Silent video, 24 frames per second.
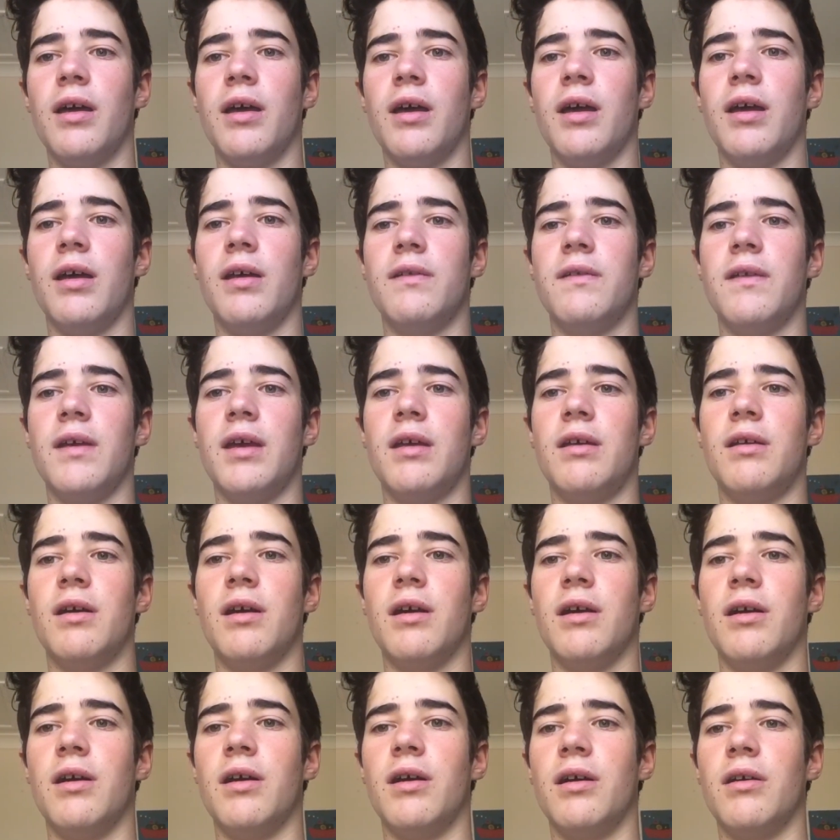is in
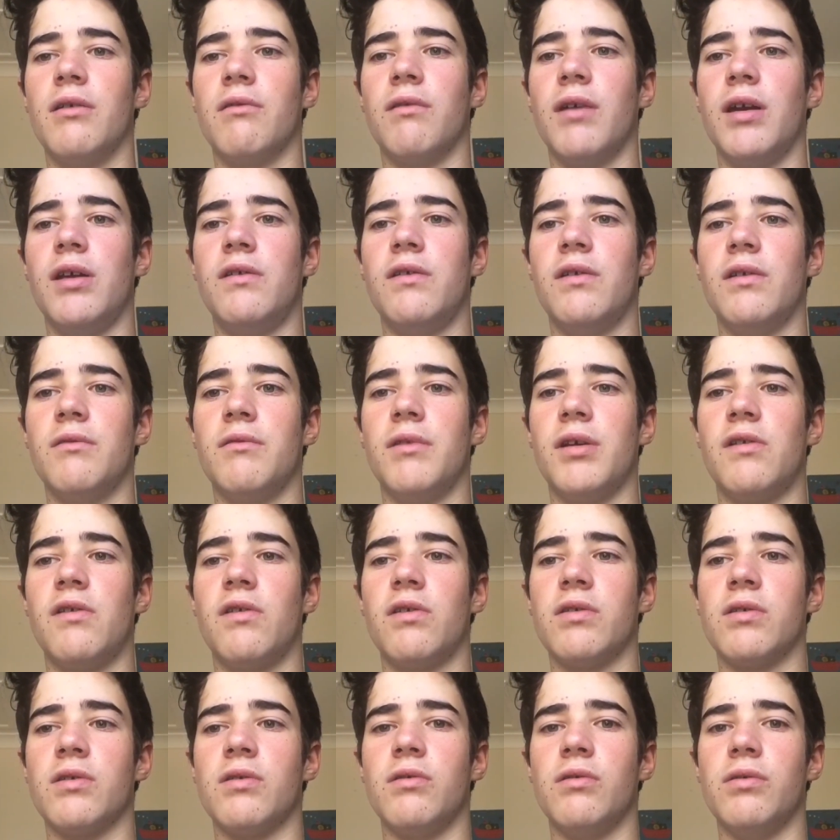a region which is
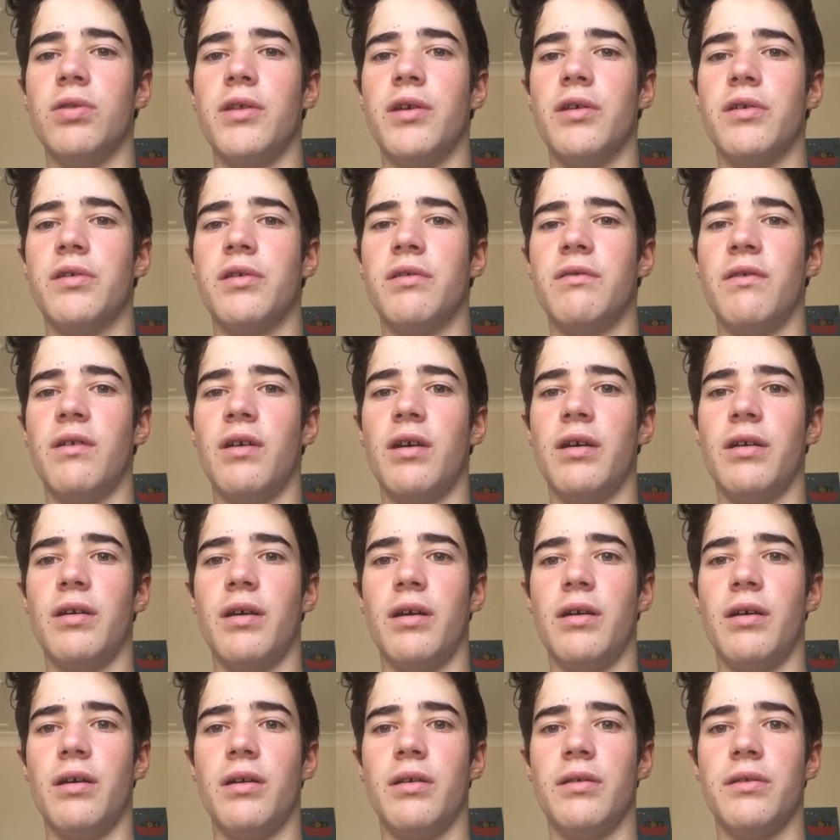called the
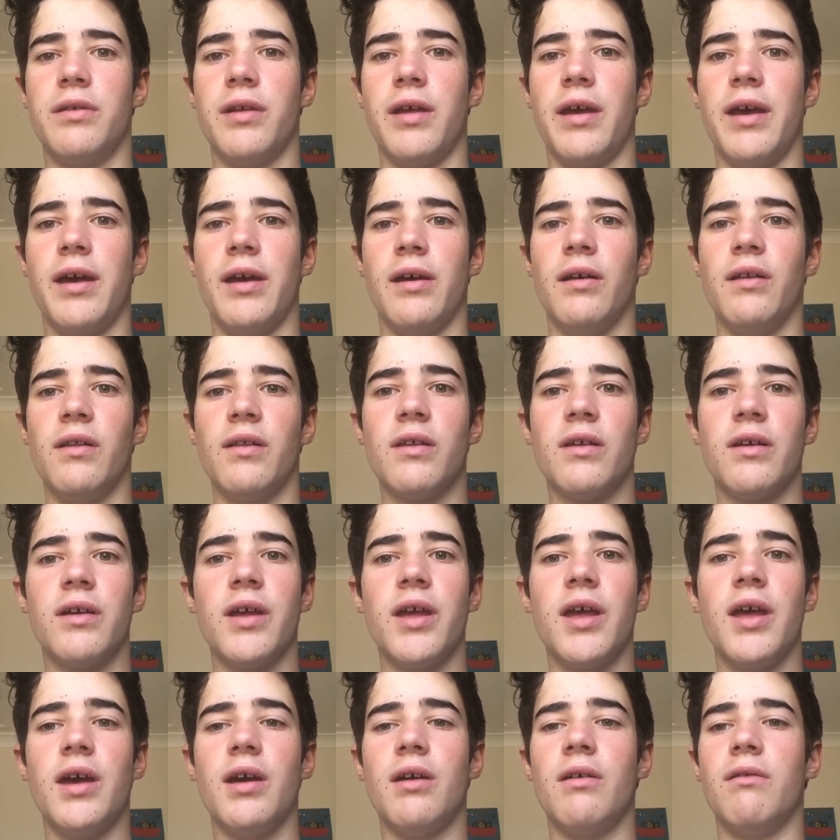Sahel,
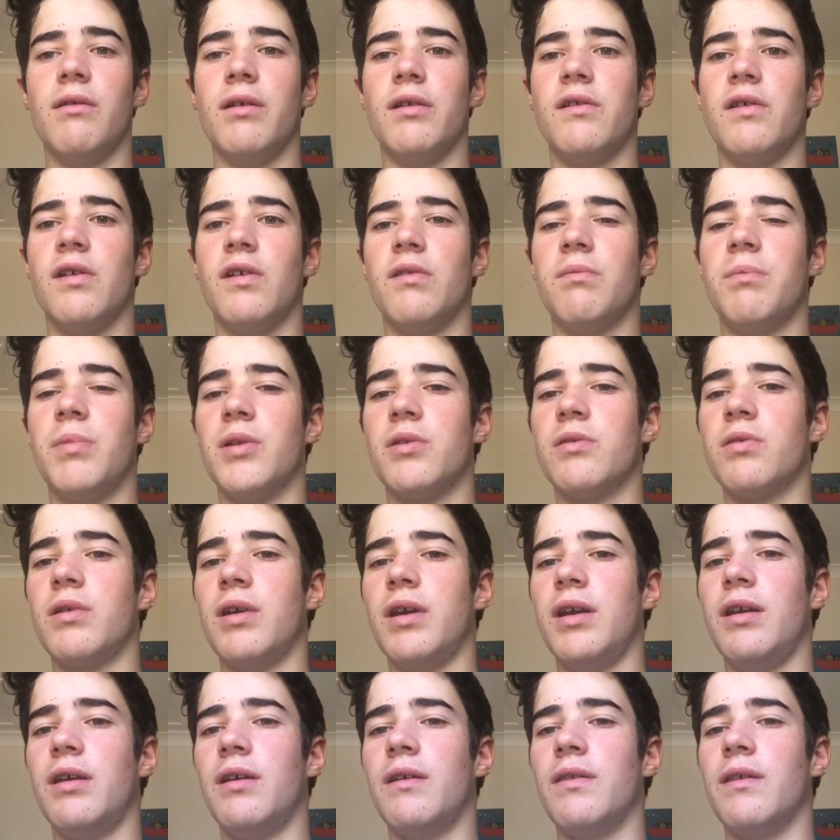which is
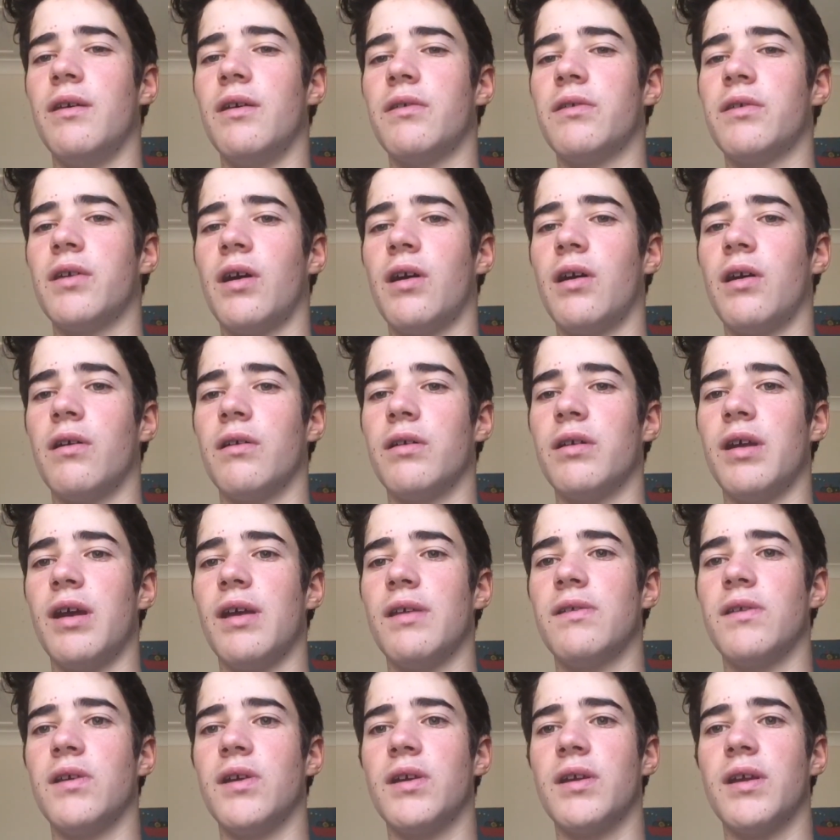between the Sahara
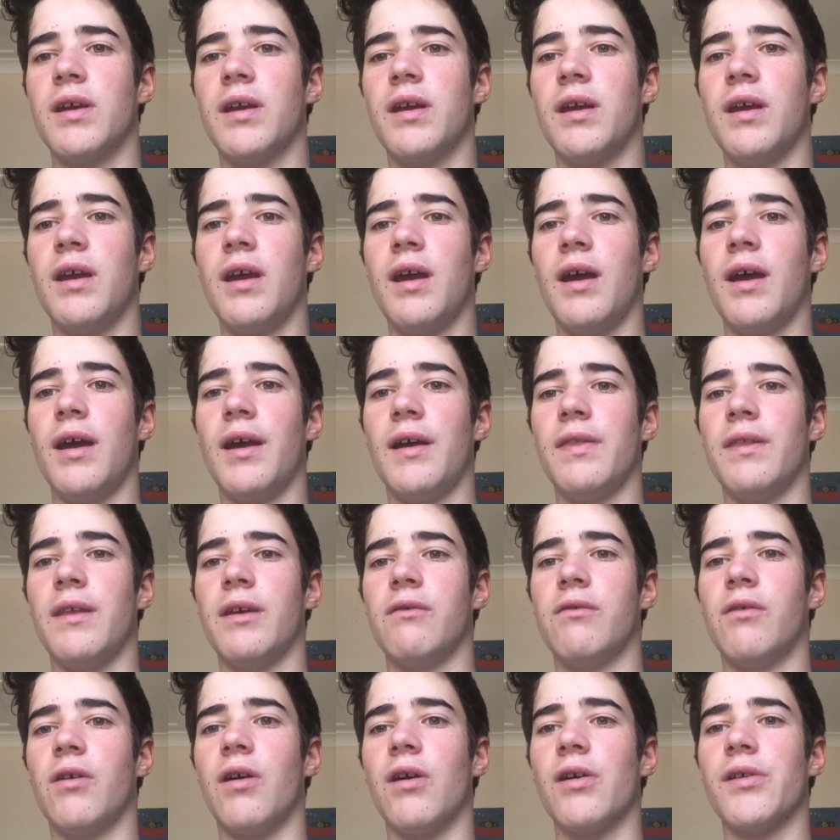Desert and the
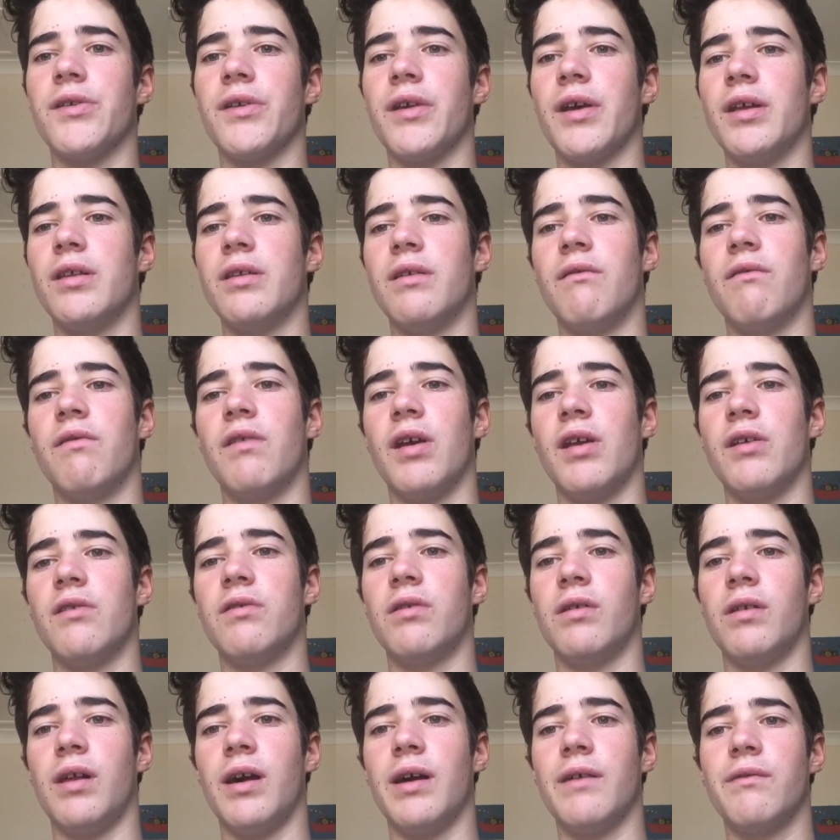grasslands of
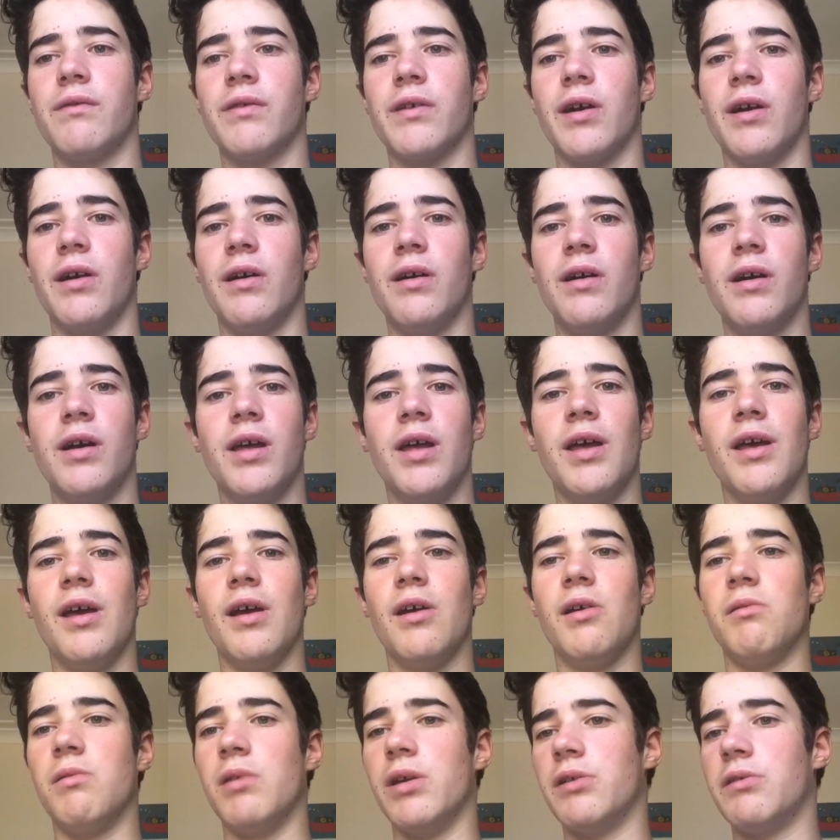Central Africa,
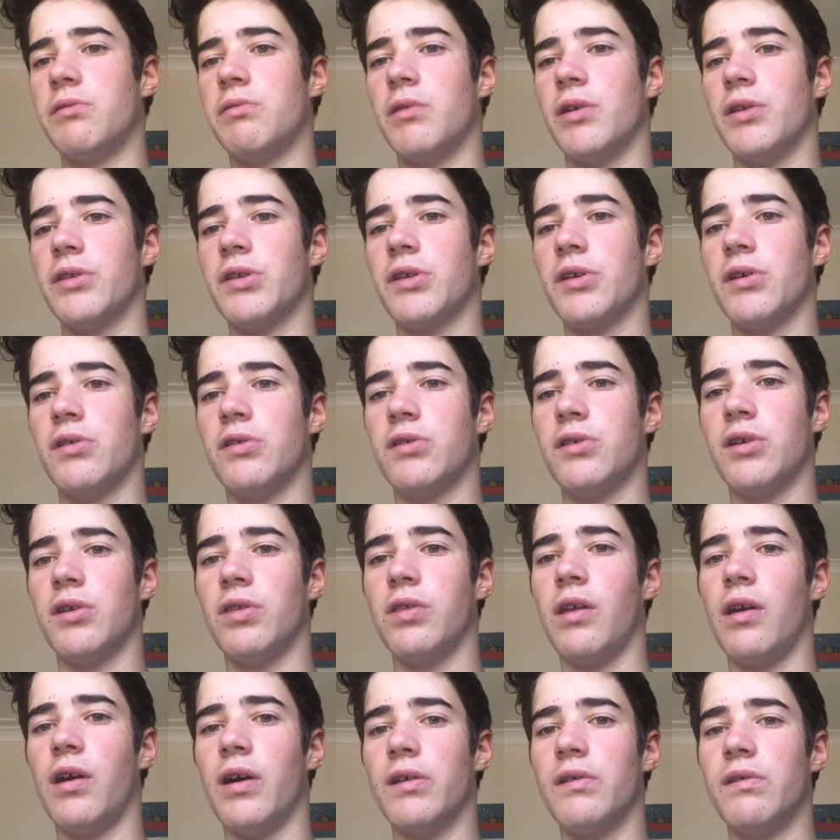which once hosted
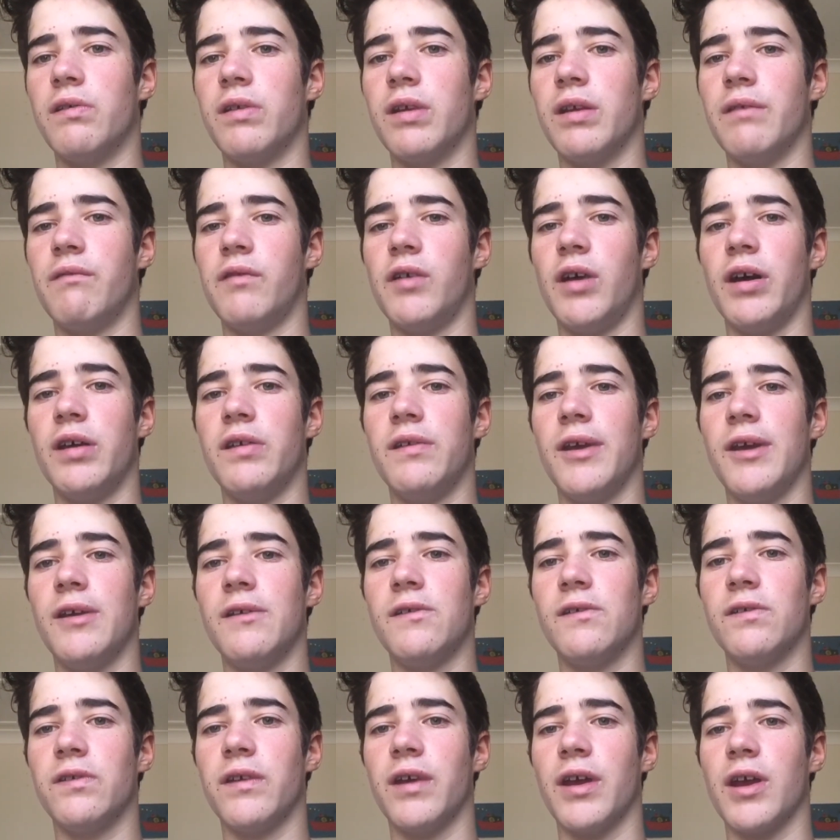large
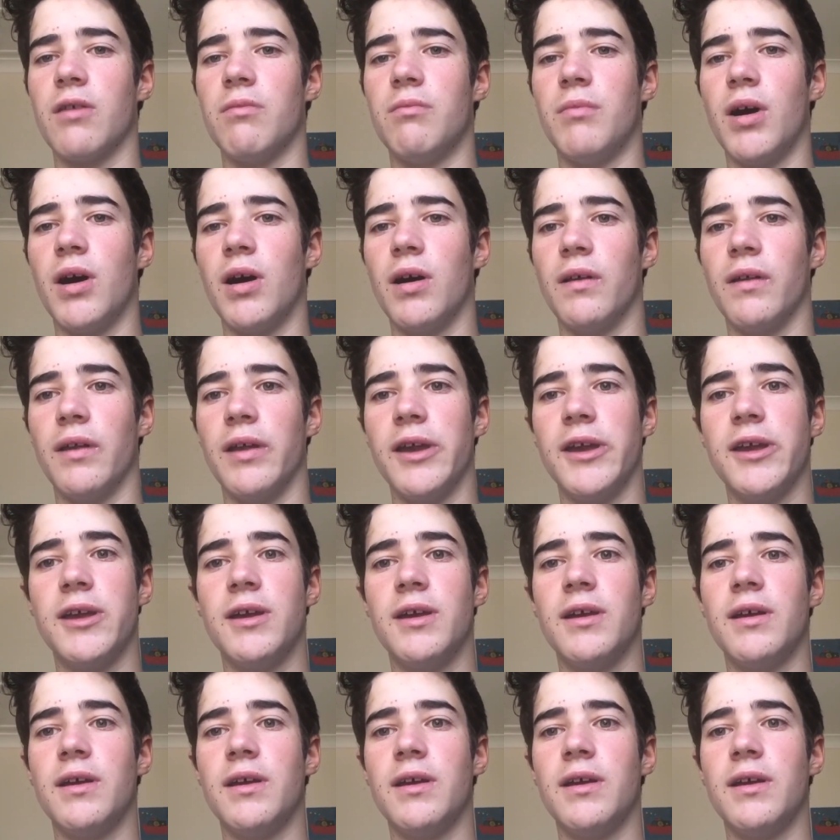civilizations like Mali.